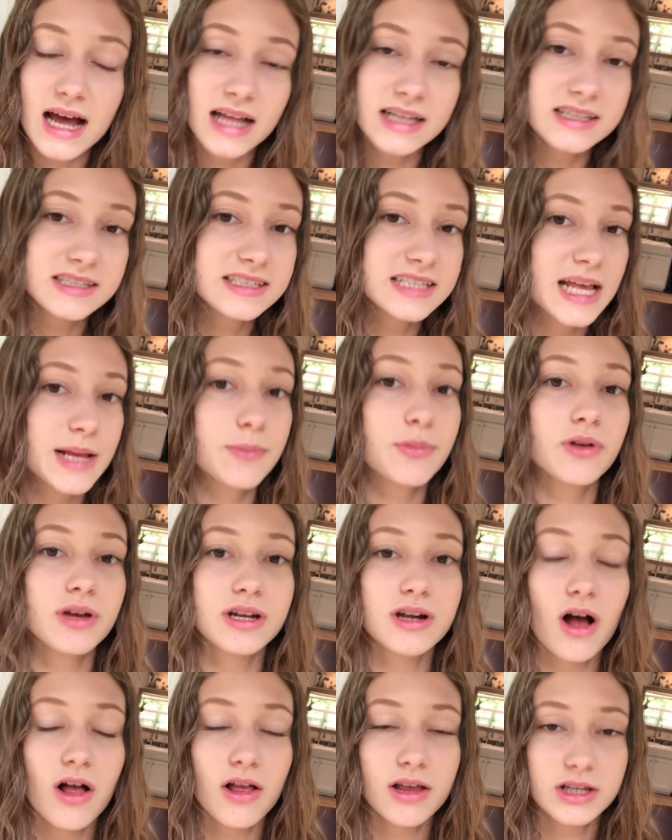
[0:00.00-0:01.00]
unstable in
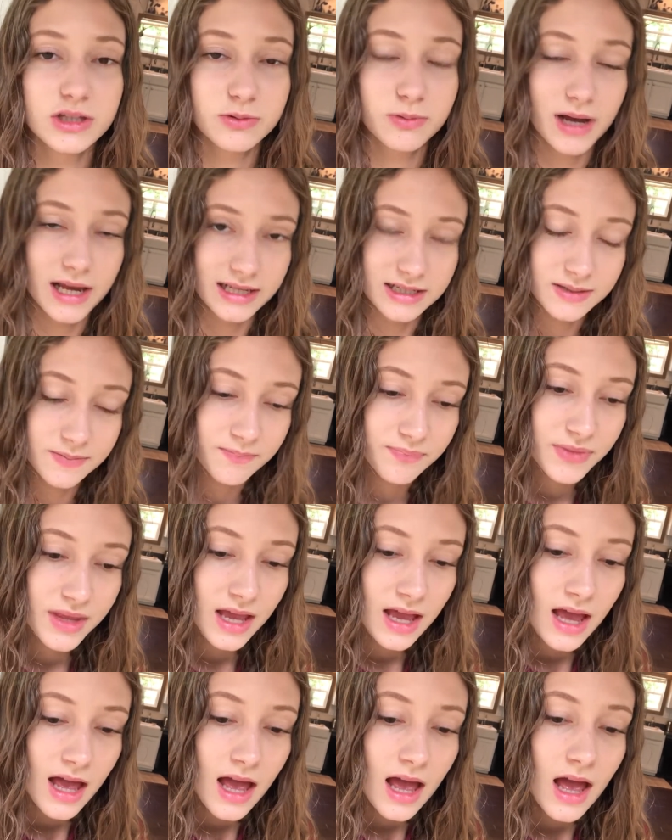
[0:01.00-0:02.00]
all his ways."
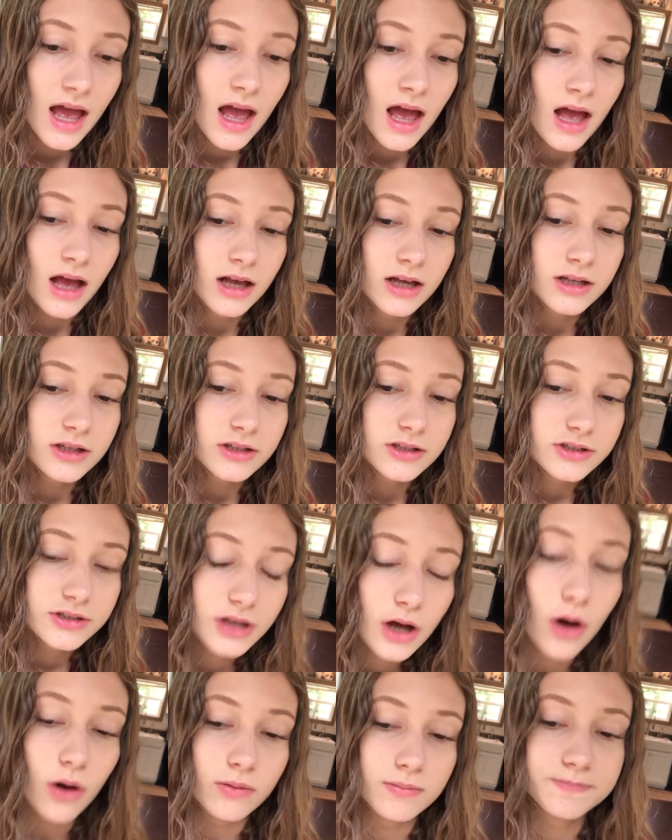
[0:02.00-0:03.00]

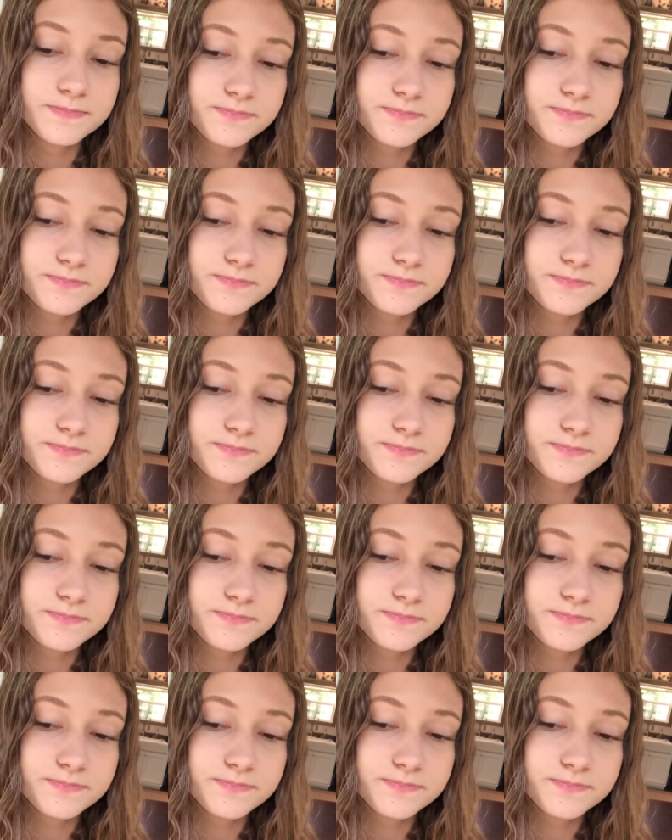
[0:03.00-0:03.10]
So,